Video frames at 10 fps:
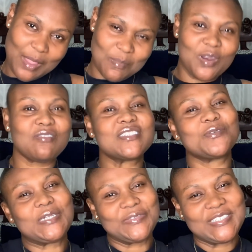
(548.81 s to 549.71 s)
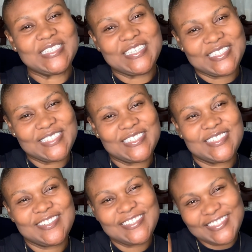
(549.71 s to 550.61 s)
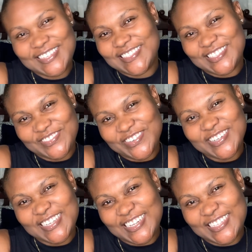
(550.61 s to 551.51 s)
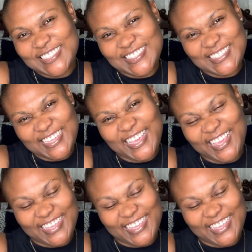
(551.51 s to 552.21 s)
Love so whatever the case is, just in case you never realize, yeah.